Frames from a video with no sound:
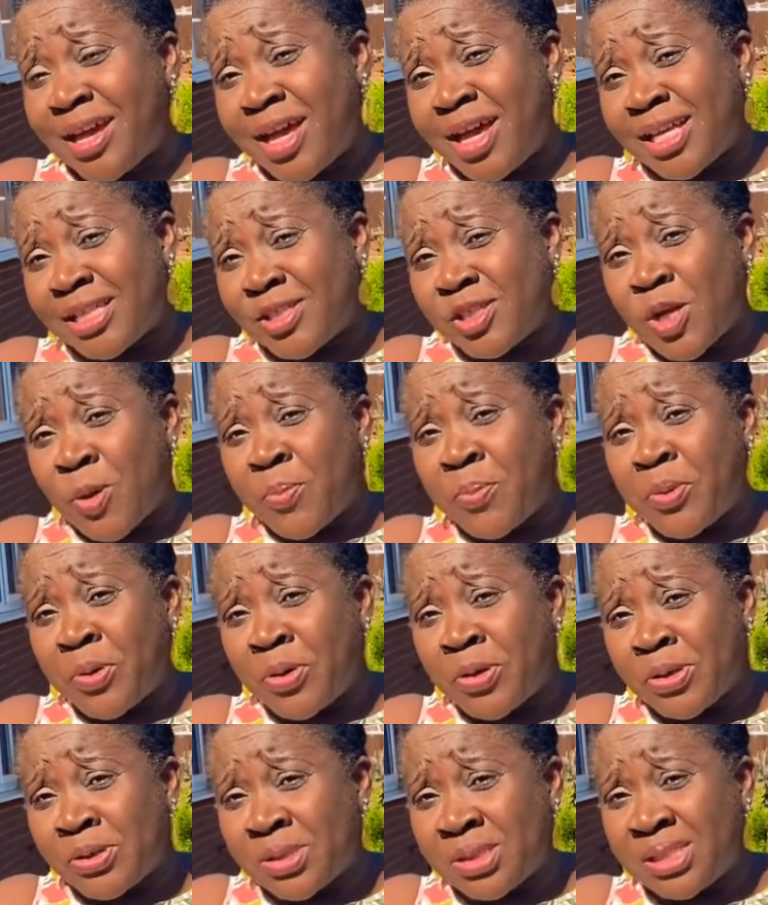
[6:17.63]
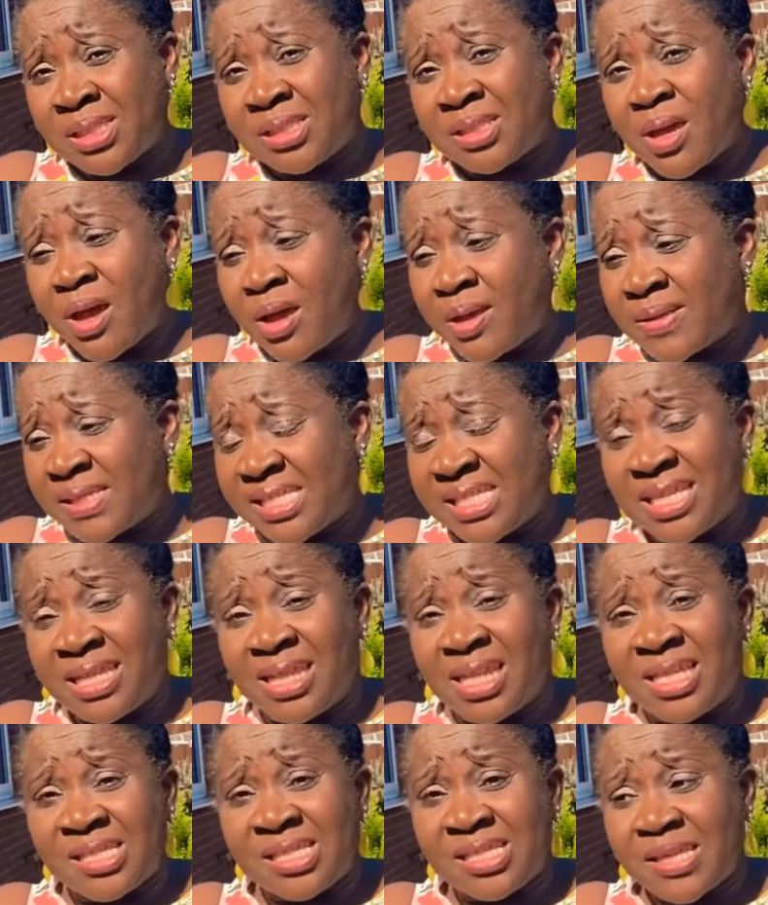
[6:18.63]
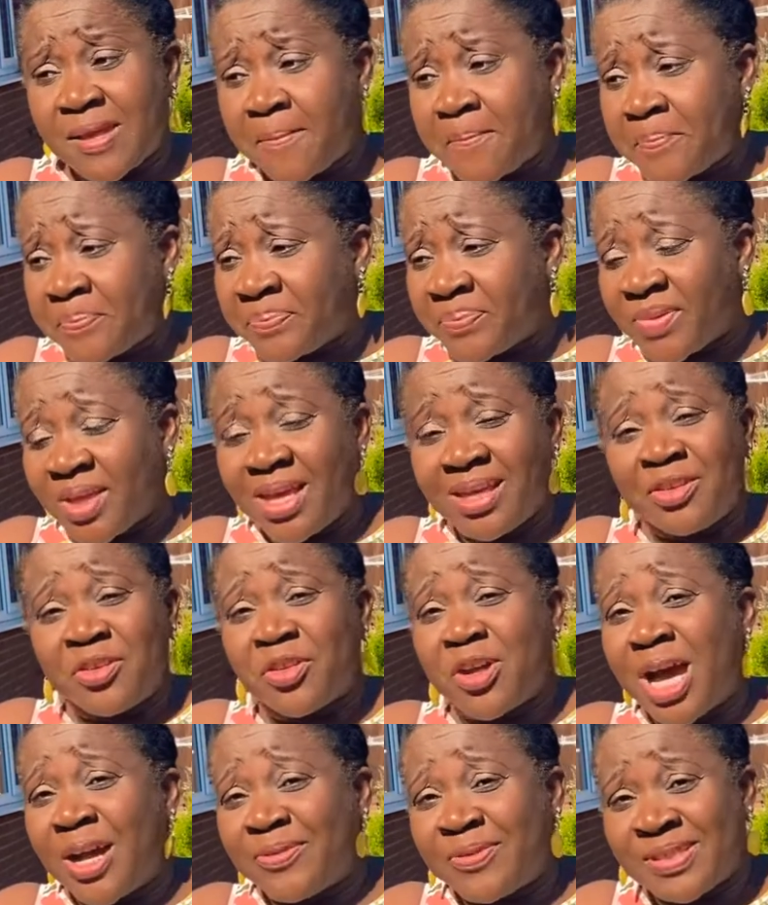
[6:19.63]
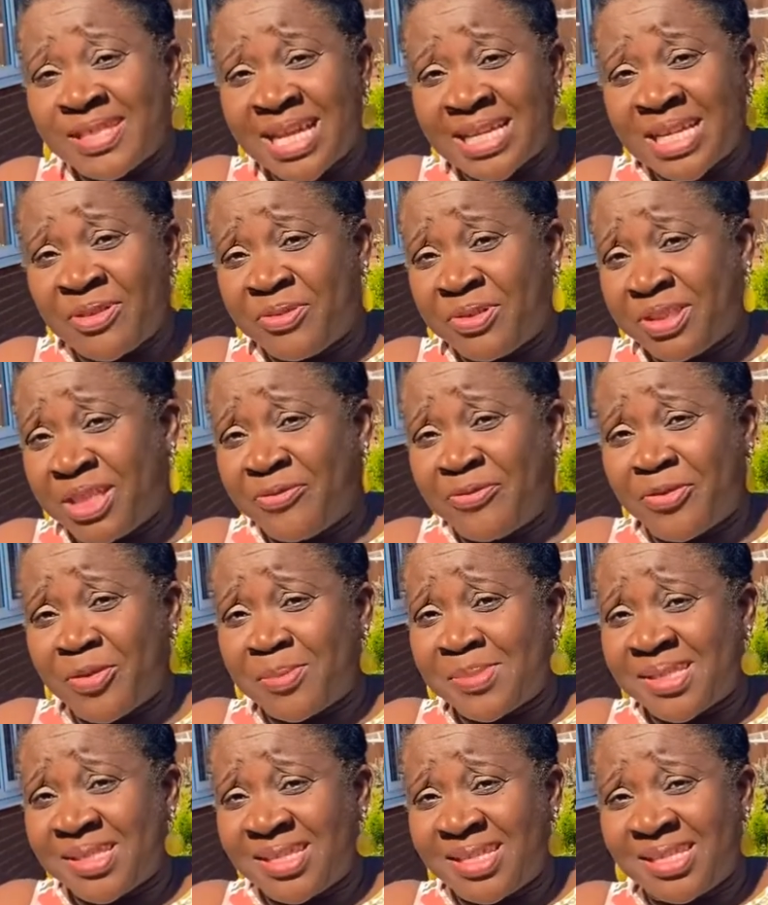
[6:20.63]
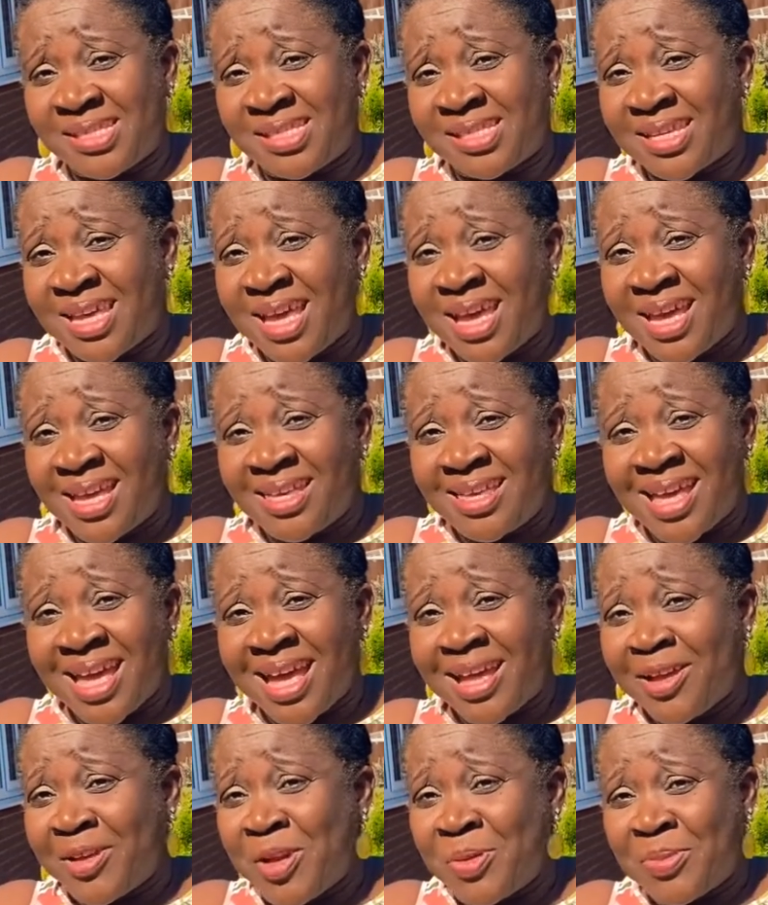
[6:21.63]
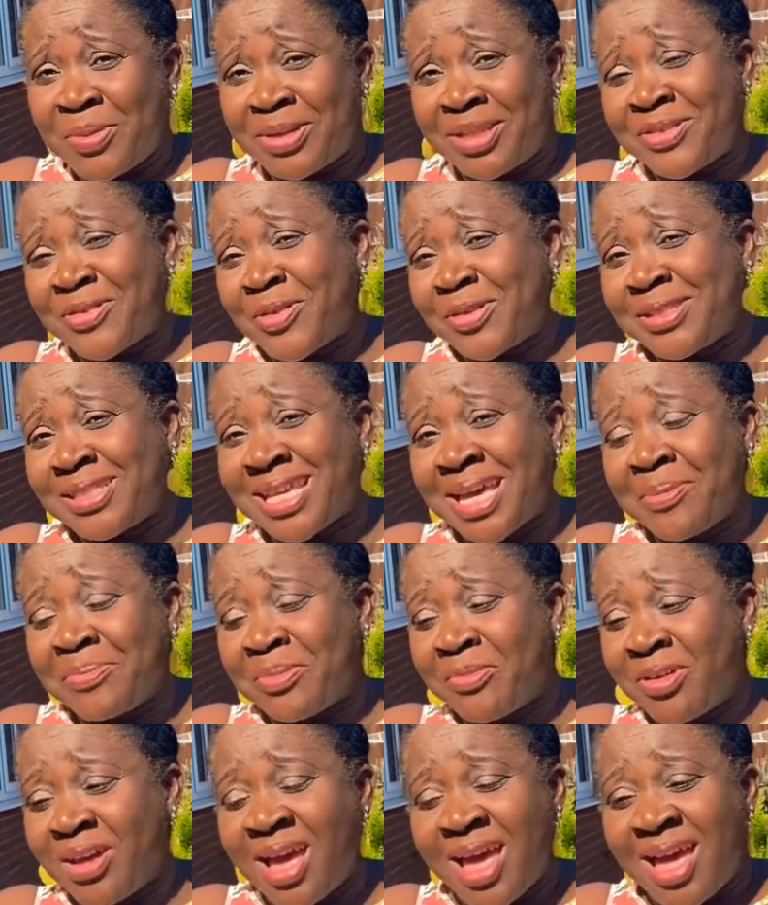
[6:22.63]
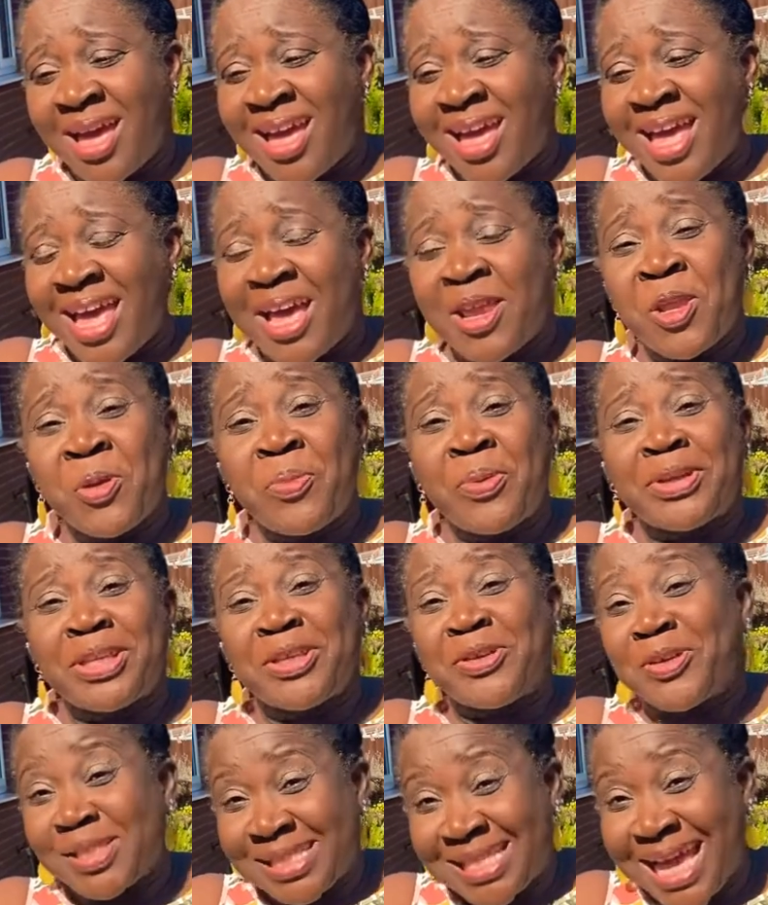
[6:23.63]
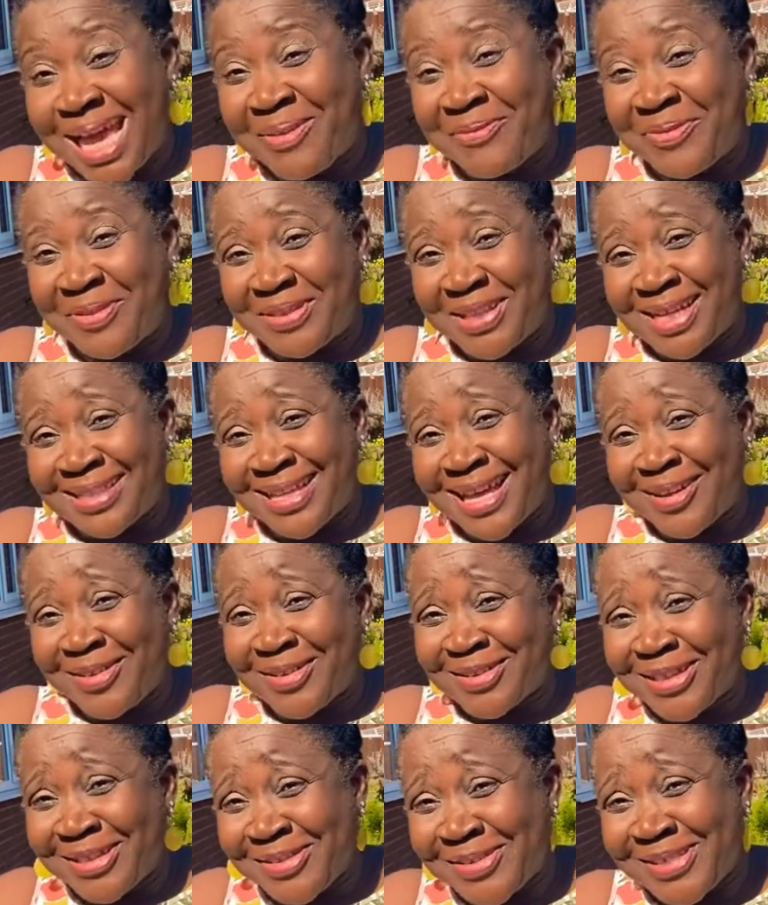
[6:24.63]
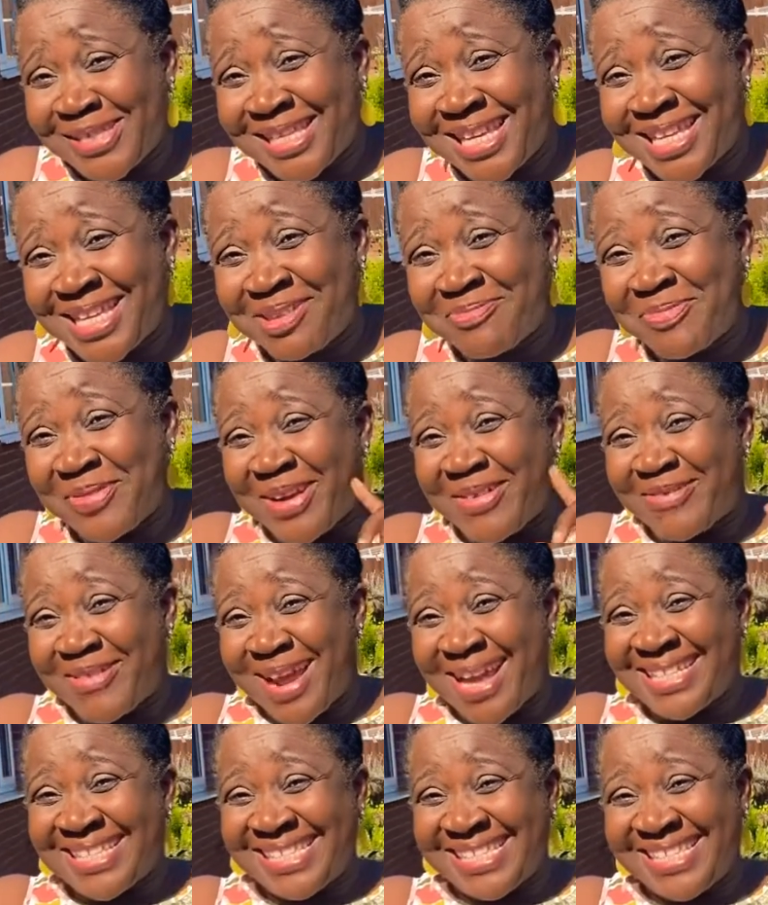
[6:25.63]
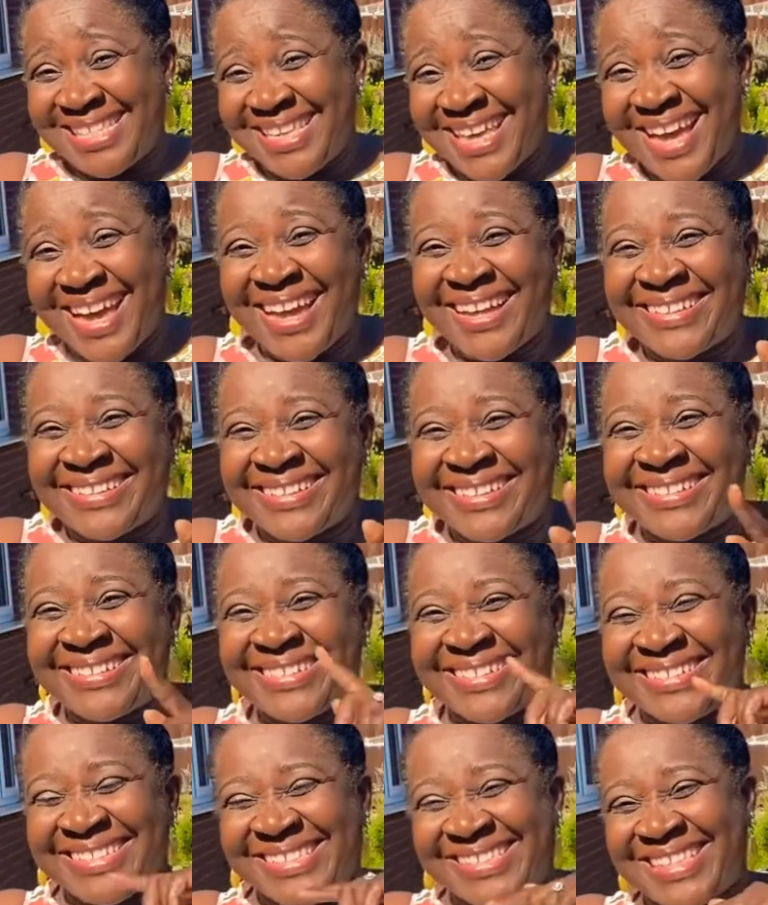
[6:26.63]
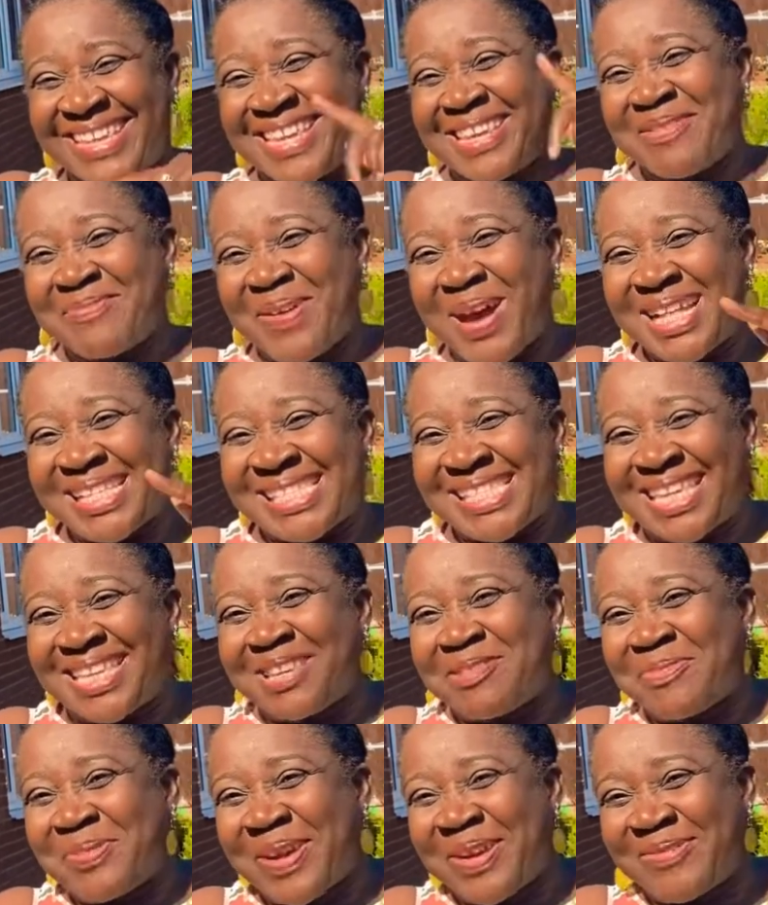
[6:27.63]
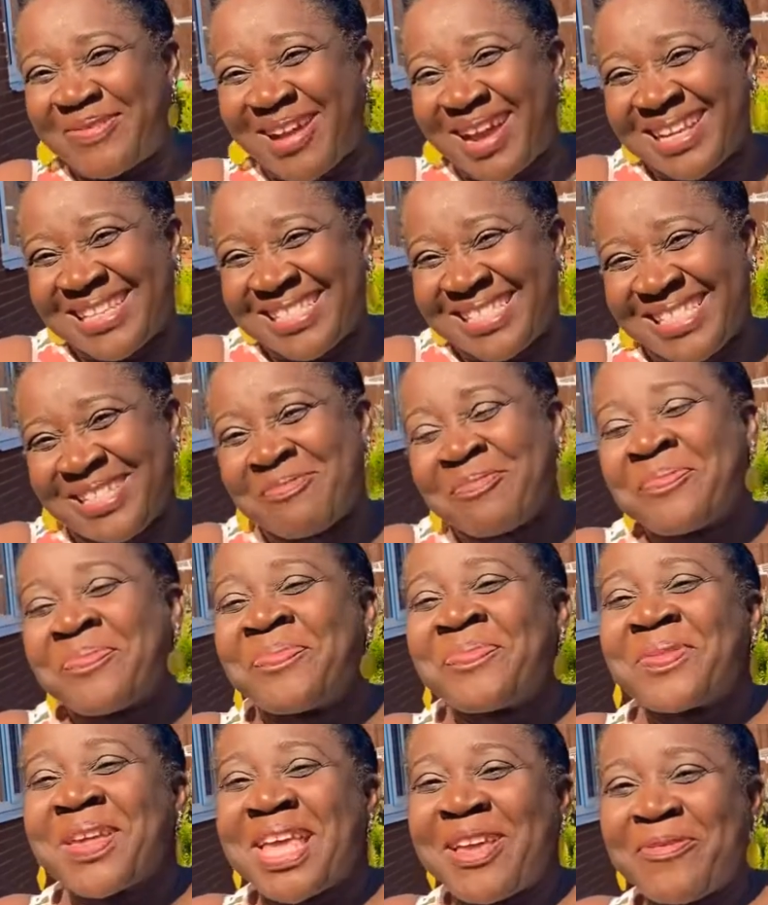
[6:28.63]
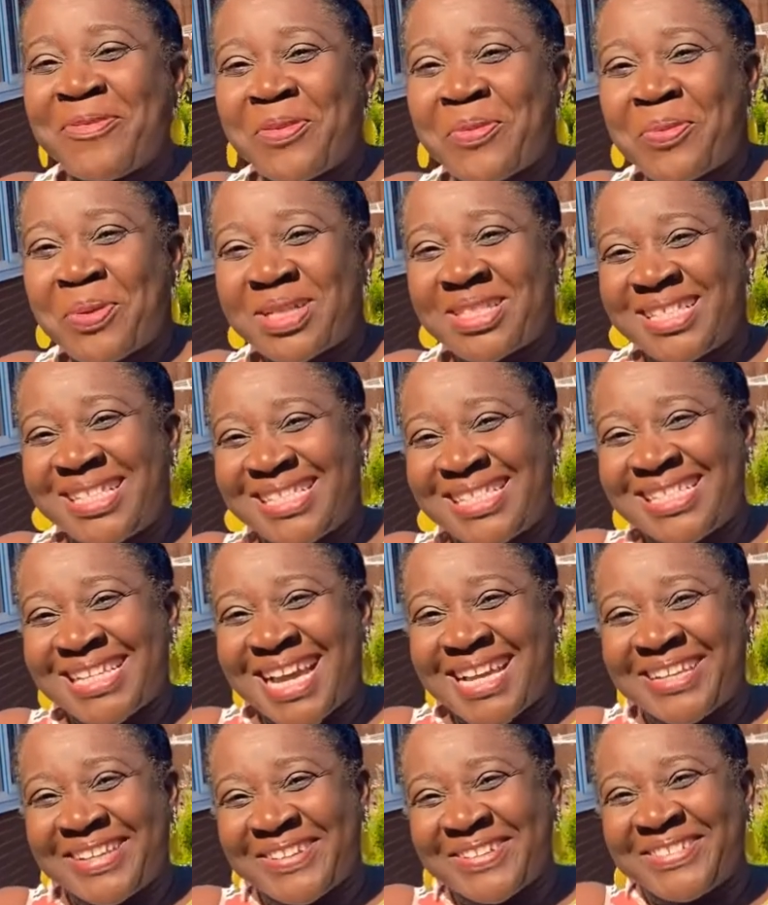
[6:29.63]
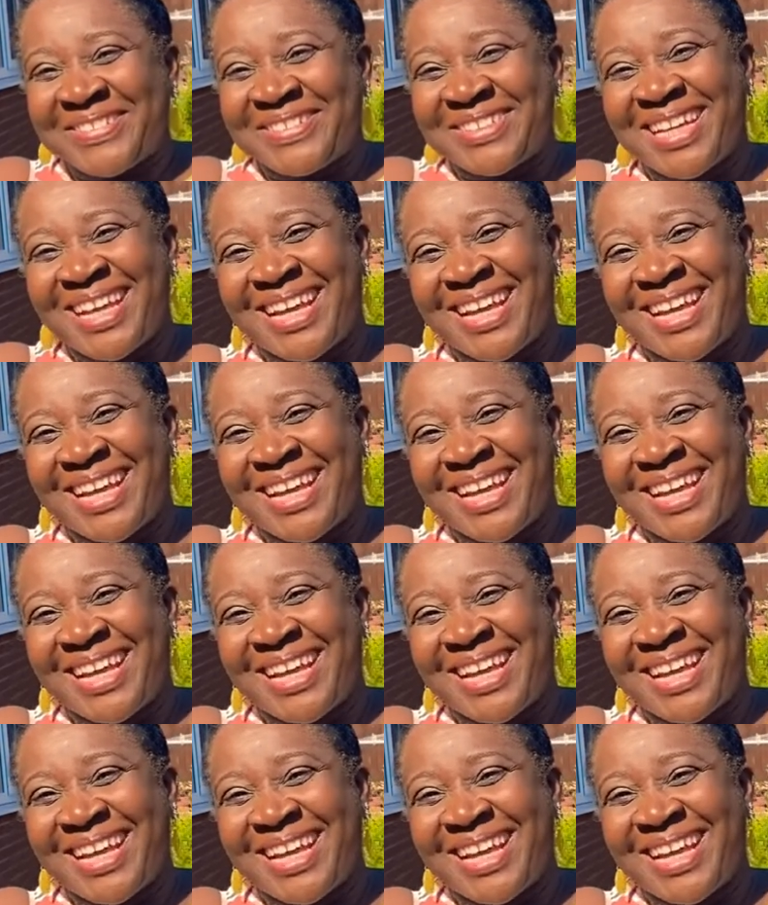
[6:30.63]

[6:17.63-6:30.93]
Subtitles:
store-bought seedlings? You don't have to start everything from seeds. Yeah, nobody got time for that, according to Skinny Boy Randy. Yeah. Skinny Boy Randy, if you watch his channel,